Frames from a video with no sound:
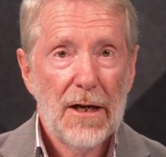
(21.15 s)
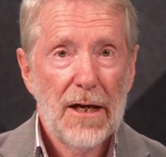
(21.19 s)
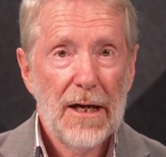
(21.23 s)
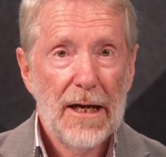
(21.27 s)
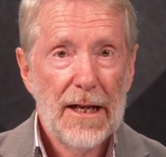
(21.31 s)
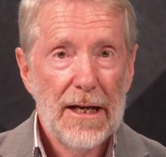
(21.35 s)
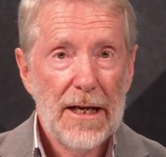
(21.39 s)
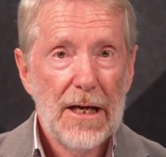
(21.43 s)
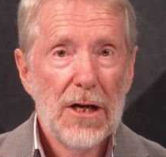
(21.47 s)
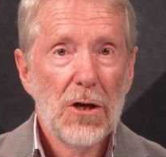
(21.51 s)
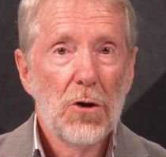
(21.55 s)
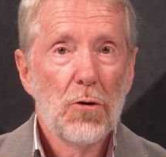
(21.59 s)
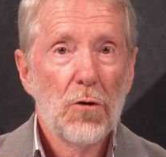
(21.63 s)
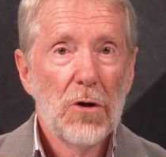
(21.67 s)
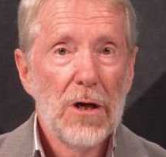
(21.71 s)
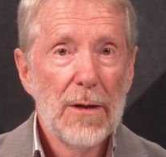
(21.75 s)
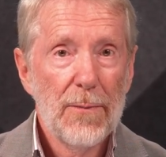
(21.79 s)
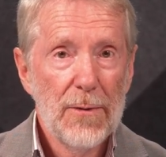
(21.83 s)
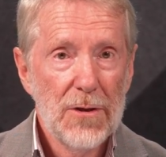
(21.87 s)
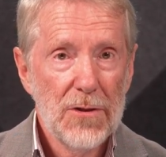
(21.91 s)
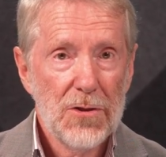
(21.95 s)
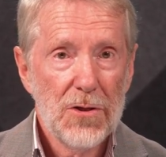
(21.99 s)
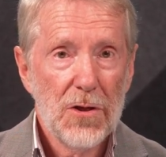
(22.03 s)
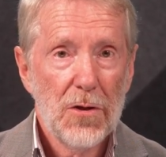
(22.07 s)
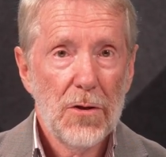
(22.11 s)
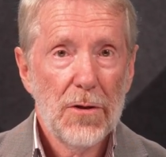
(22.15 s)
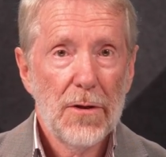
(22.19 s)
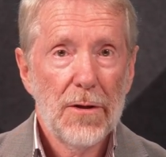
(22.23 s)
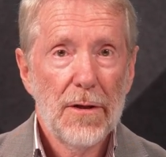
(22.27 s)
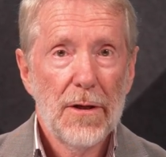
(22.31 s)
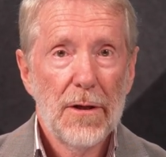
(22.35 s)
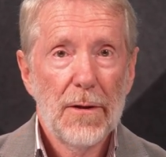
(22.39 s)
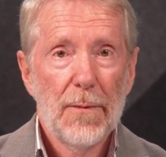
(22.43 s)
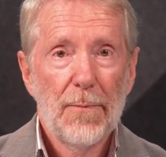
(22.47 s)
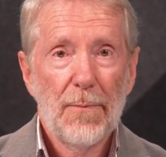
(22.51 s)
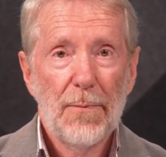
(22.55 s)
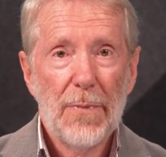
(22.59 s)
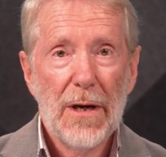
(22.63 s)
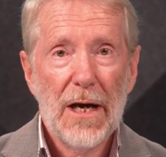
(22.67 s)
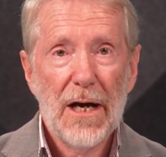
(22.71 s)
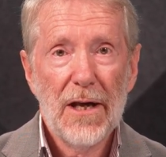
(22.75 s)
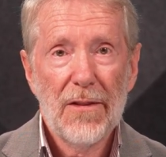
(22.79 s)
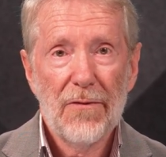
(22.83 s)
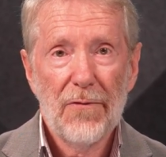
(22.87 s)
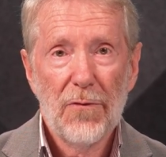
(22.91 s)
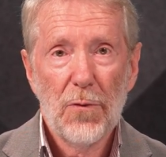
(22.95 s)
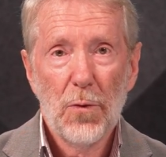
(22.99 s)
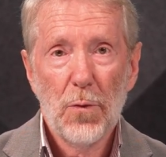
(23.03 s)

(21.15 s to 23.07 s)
any agreement on the path